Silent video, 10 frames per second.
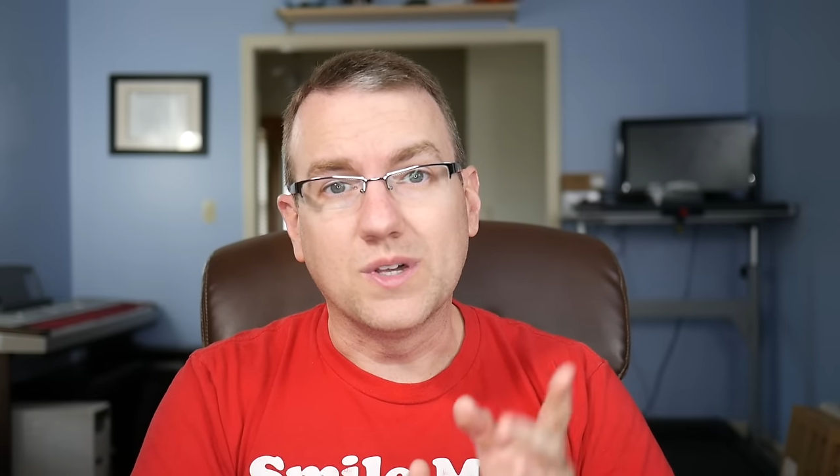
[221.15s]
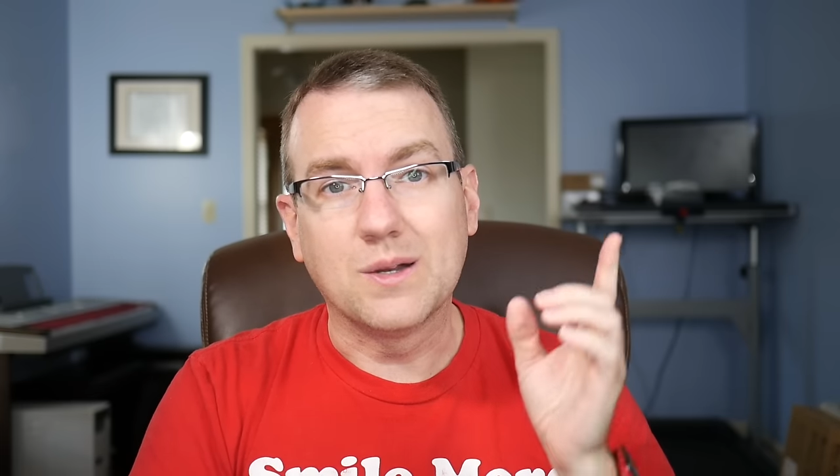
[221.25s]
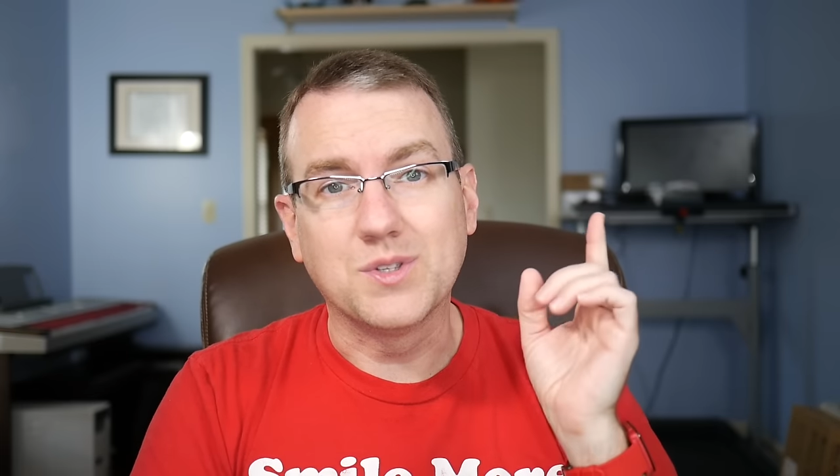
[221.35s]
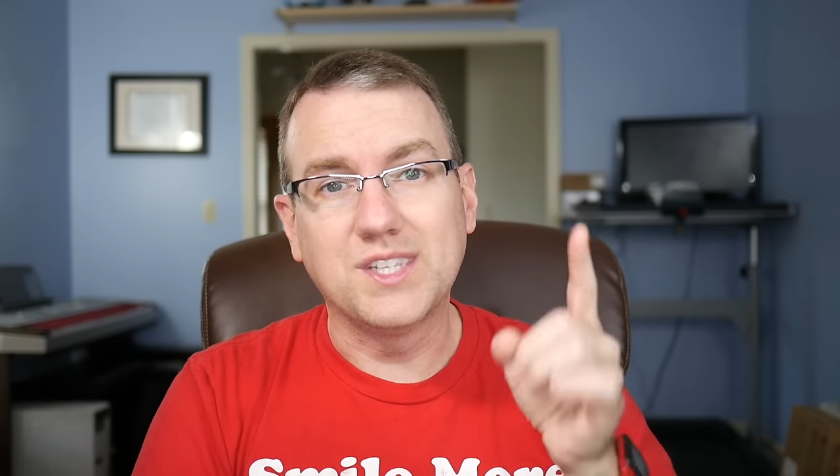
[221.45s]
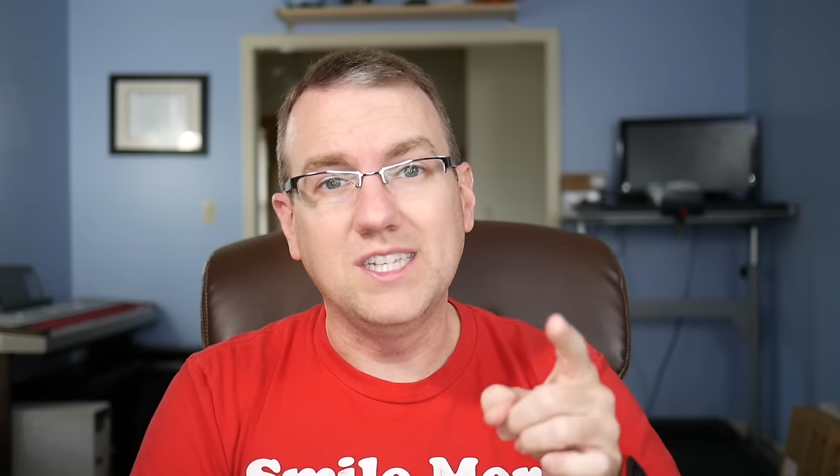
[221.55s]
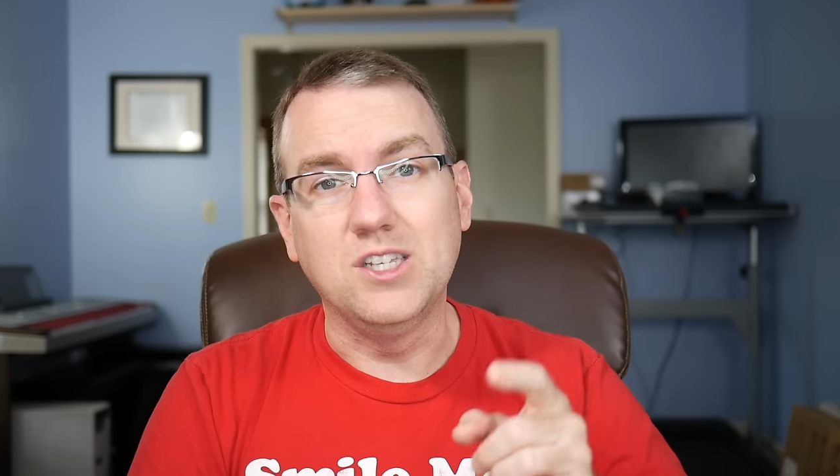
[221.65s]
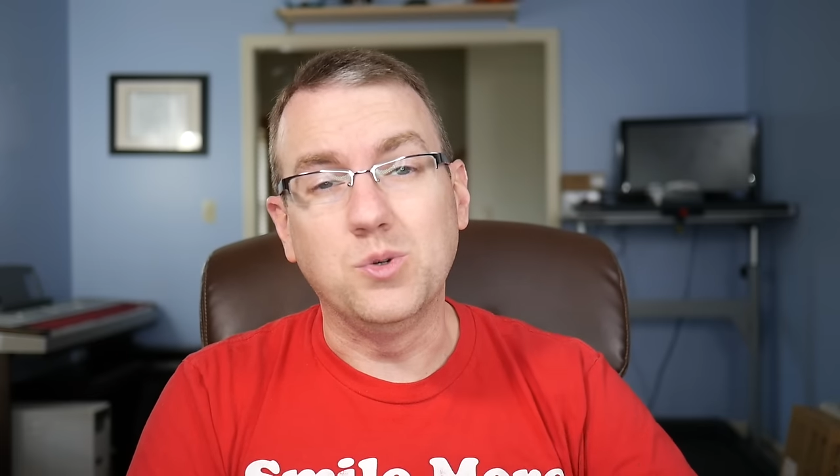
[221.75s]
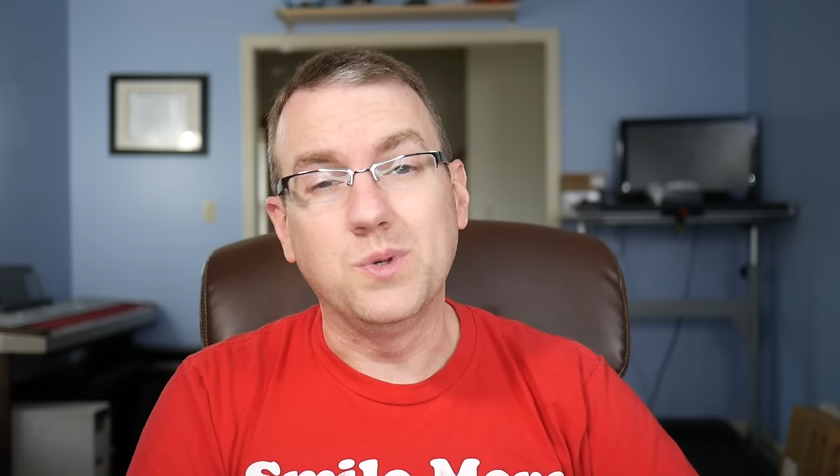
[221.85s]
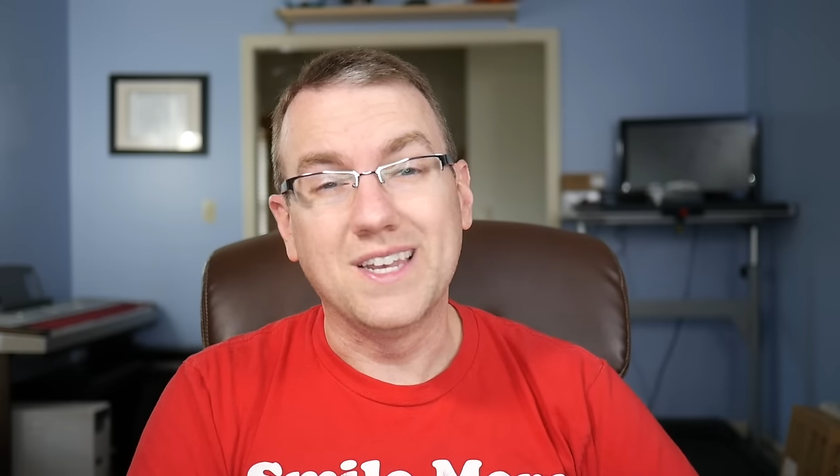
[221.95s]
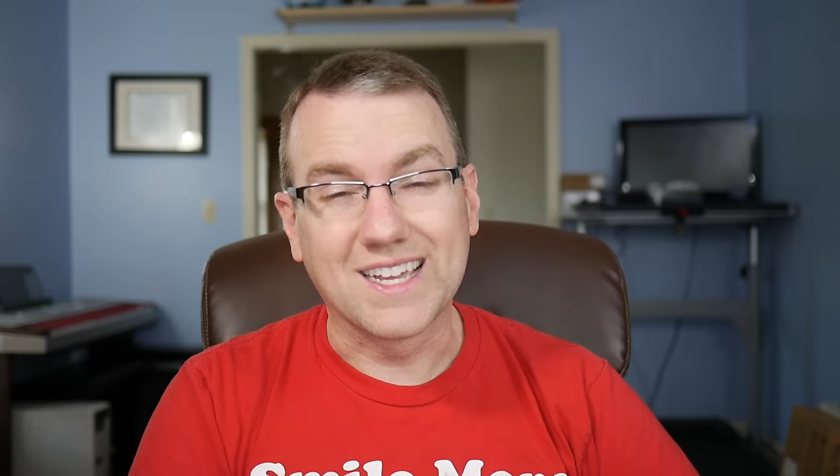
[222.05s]
and I will see
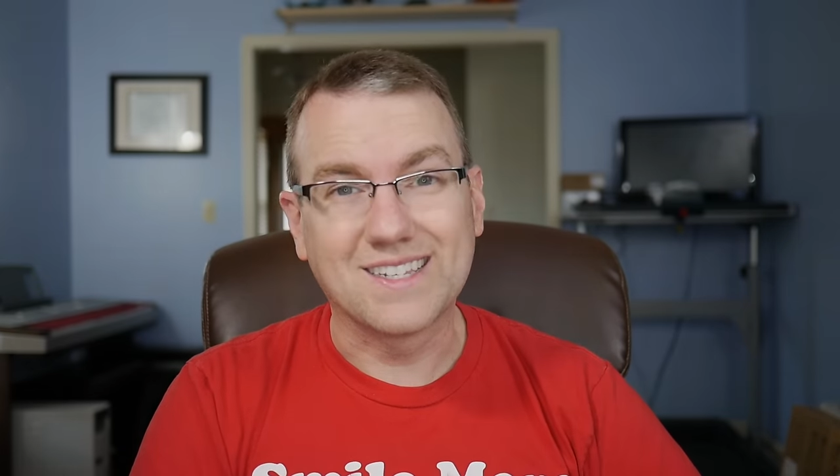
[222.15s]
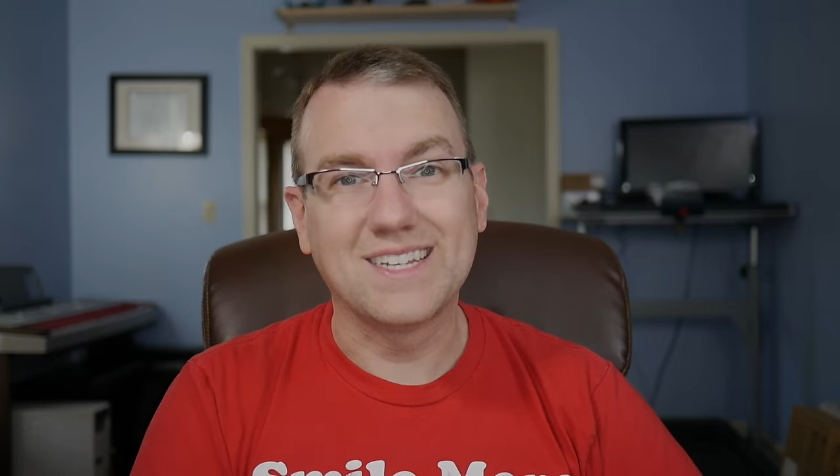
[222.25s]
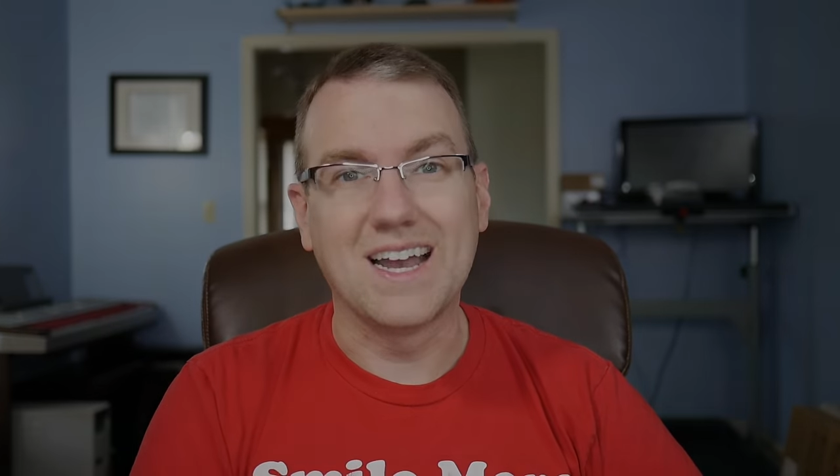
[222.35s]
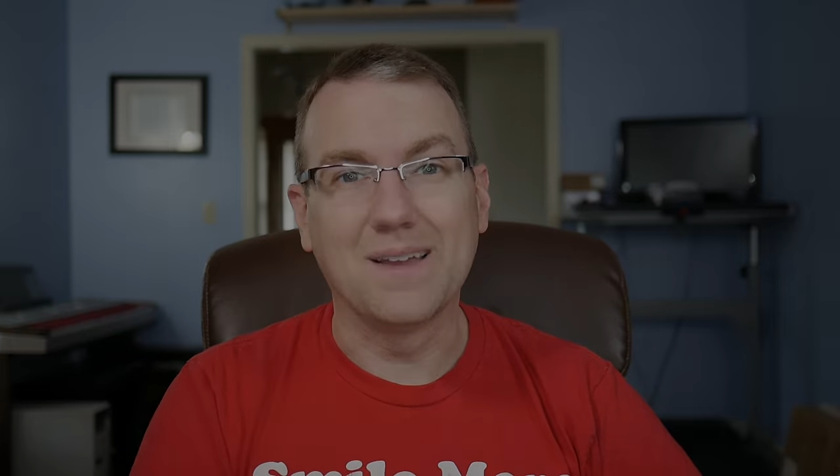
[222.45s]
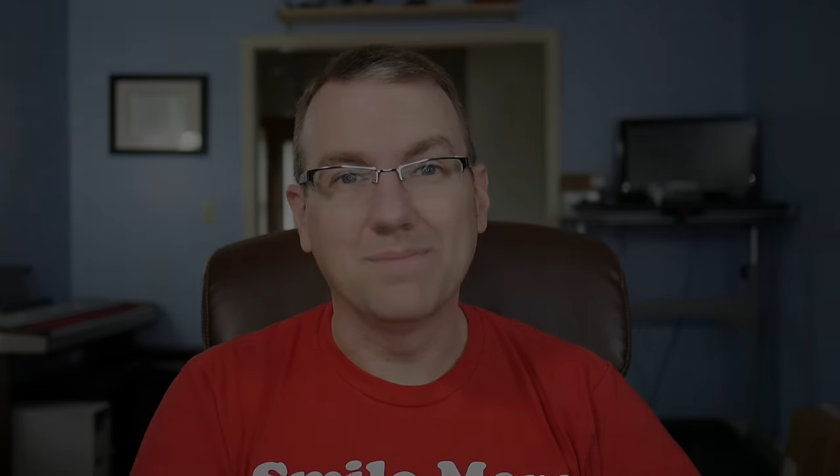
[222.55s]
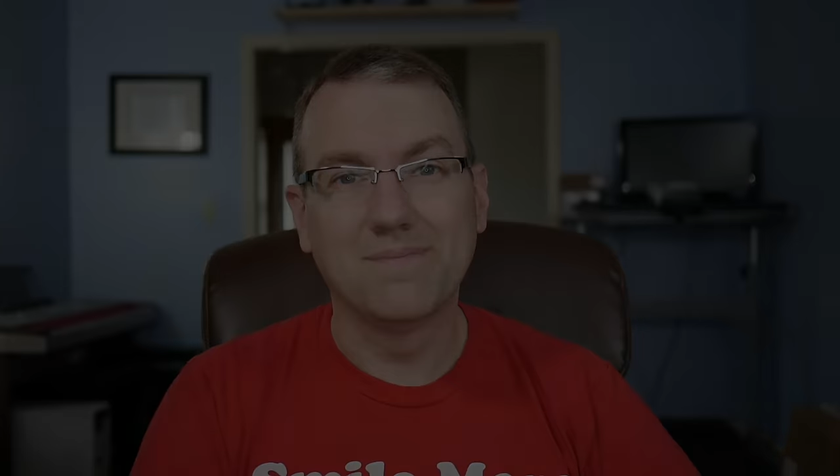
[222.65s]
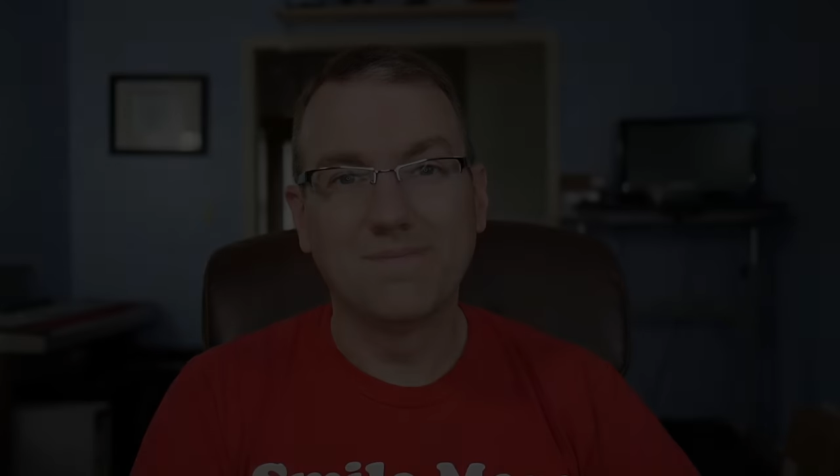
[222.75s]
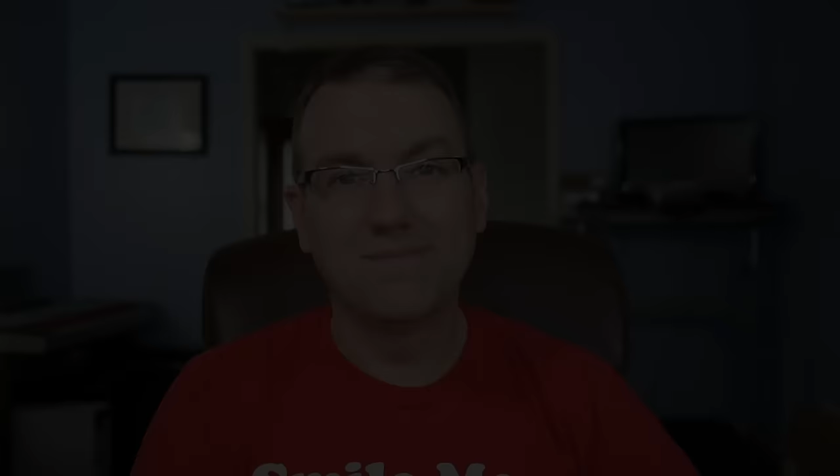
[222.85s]
you next time.